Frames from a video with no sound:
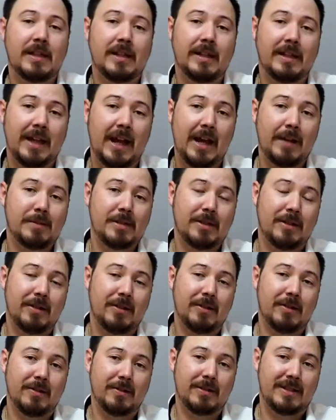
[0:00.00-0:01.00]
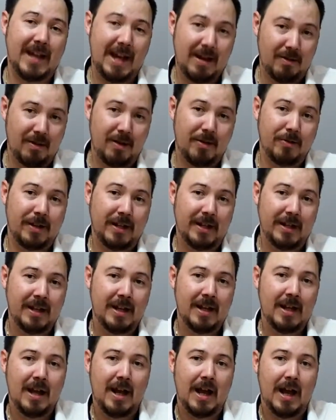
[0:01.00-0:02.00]
the games that you're downloading,
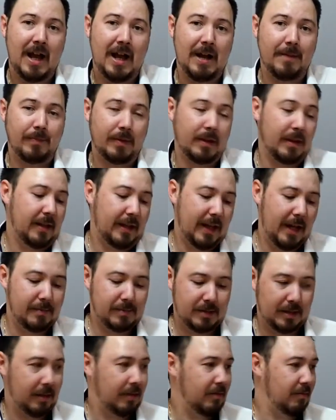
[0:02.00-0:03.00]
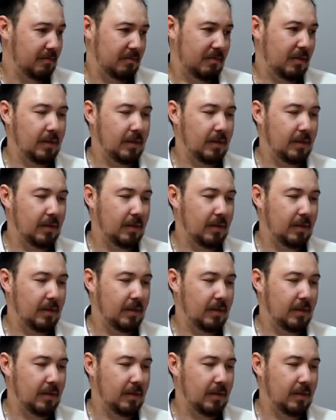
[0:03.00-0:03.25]
the games that